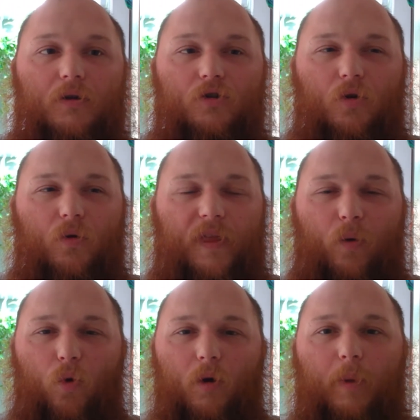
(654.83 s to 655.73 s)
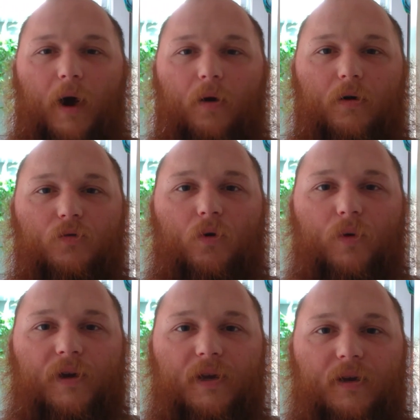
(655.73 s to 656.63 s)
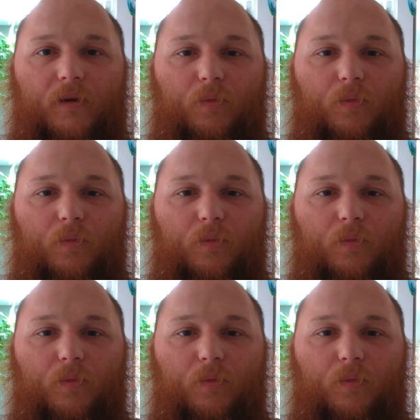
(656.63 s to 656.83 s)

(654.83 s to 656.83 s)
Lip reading: So that willpower is what we need,